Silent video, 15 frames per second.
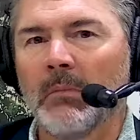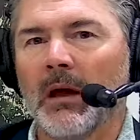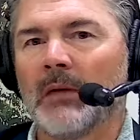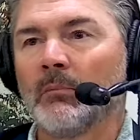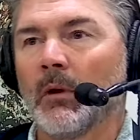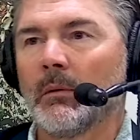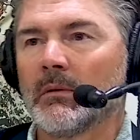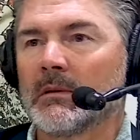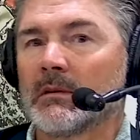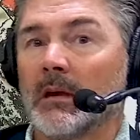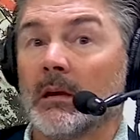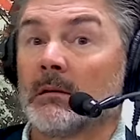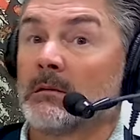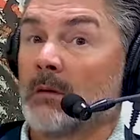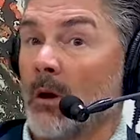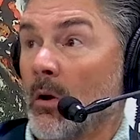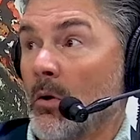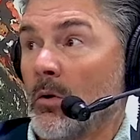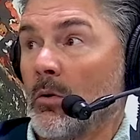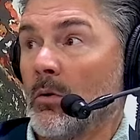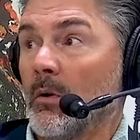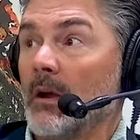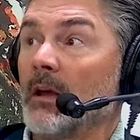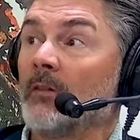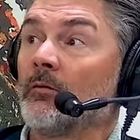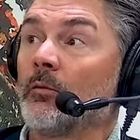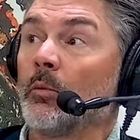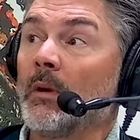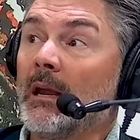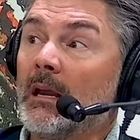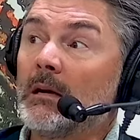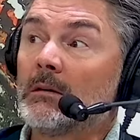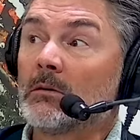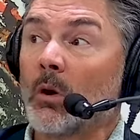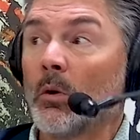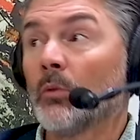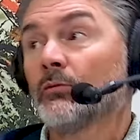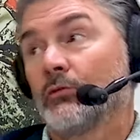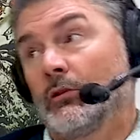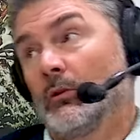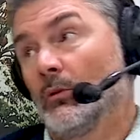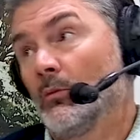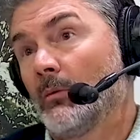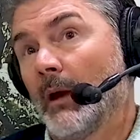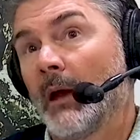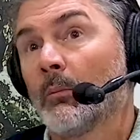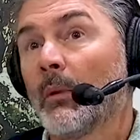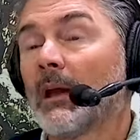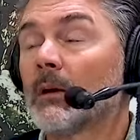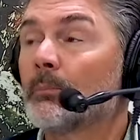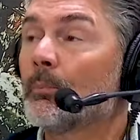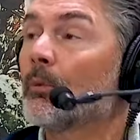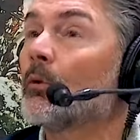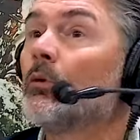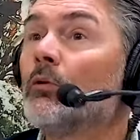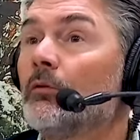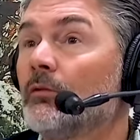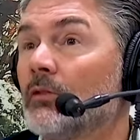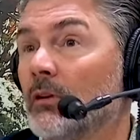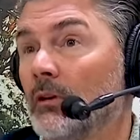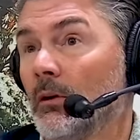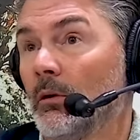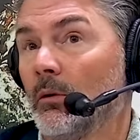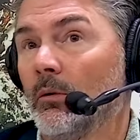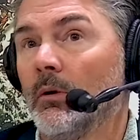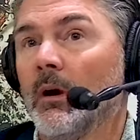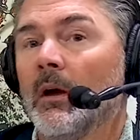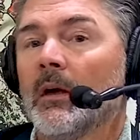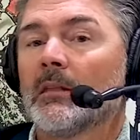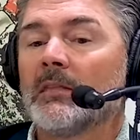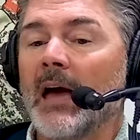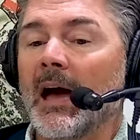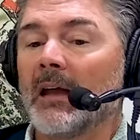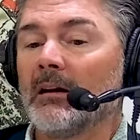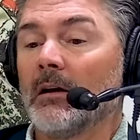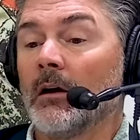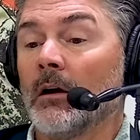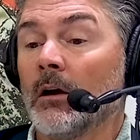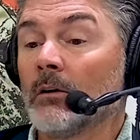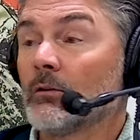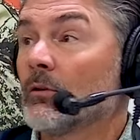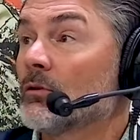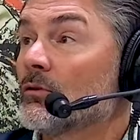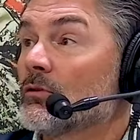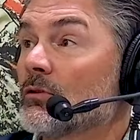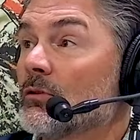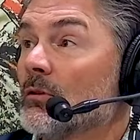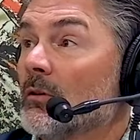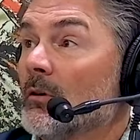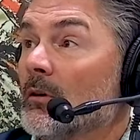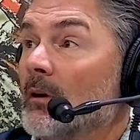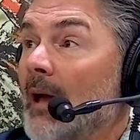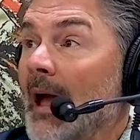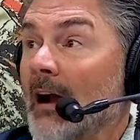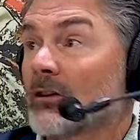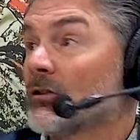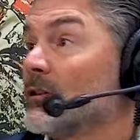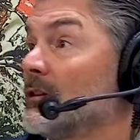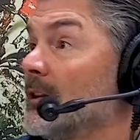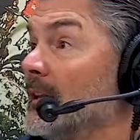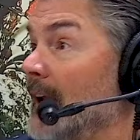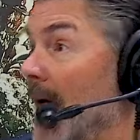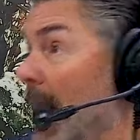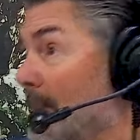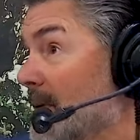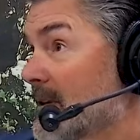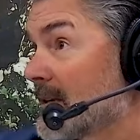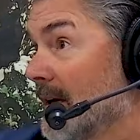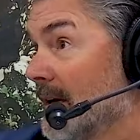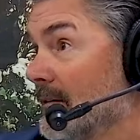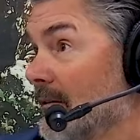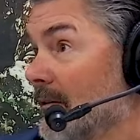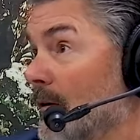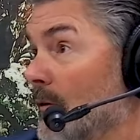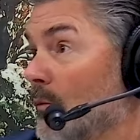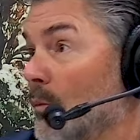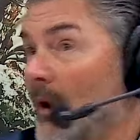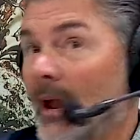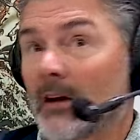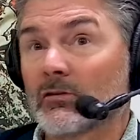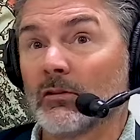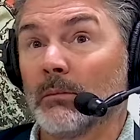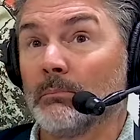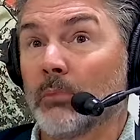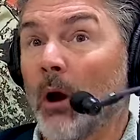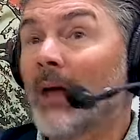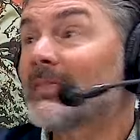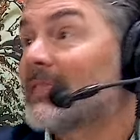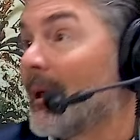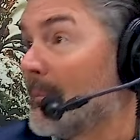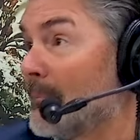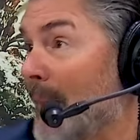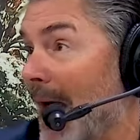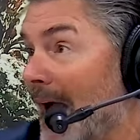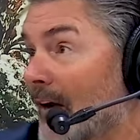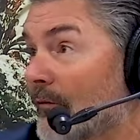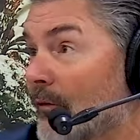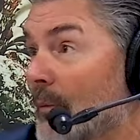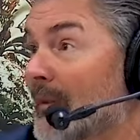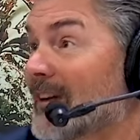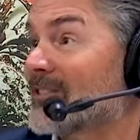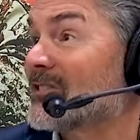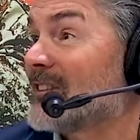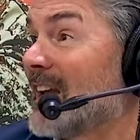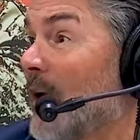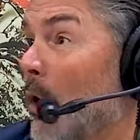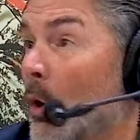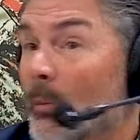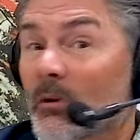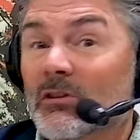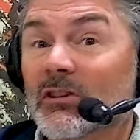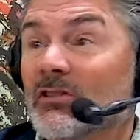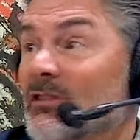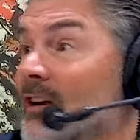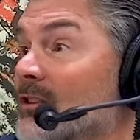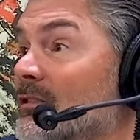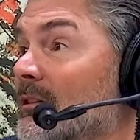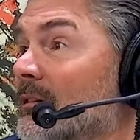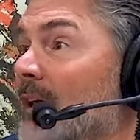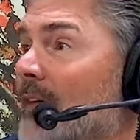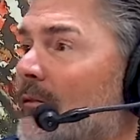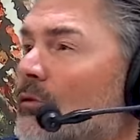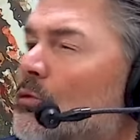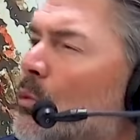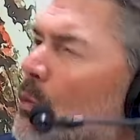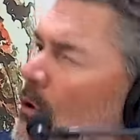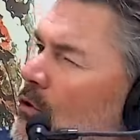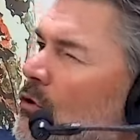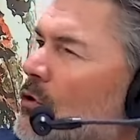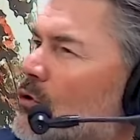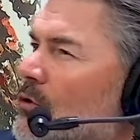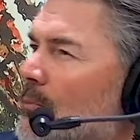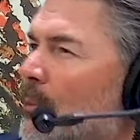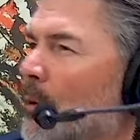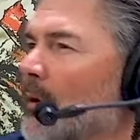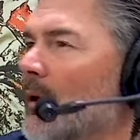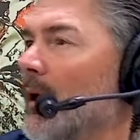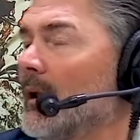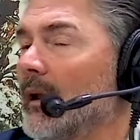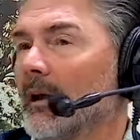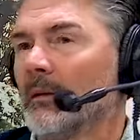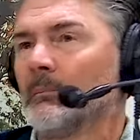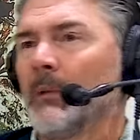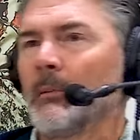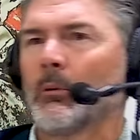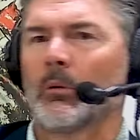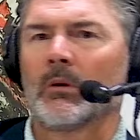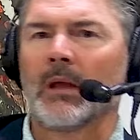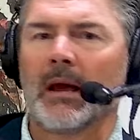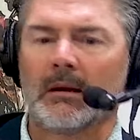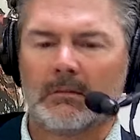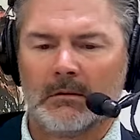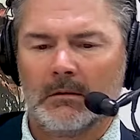And we would say, so if we told you and we could prove to you that hunters actually did the opposite. We actually brought them back from almost extinction levels. Would you support hunting? And people were like,